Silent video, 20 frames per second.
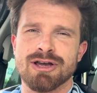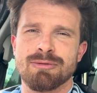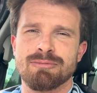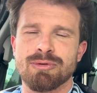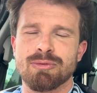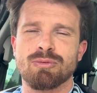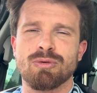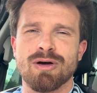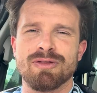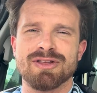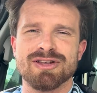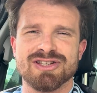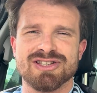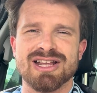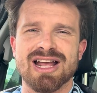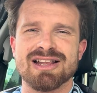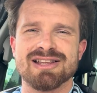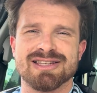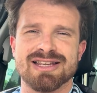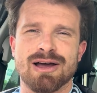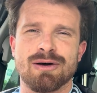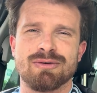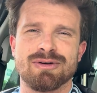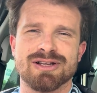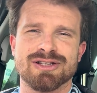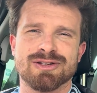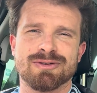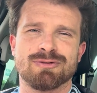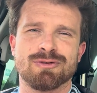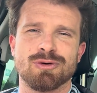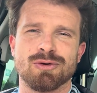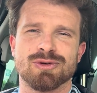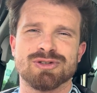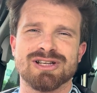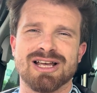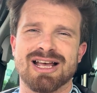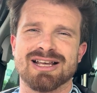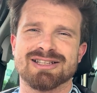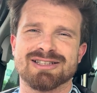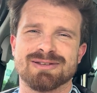But one that stands out is, of course,
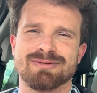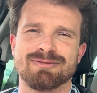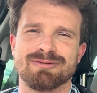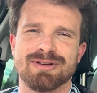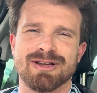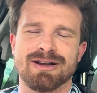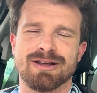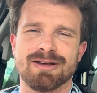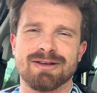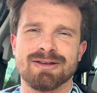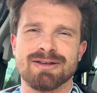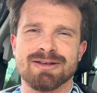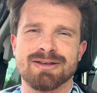Aston Villa.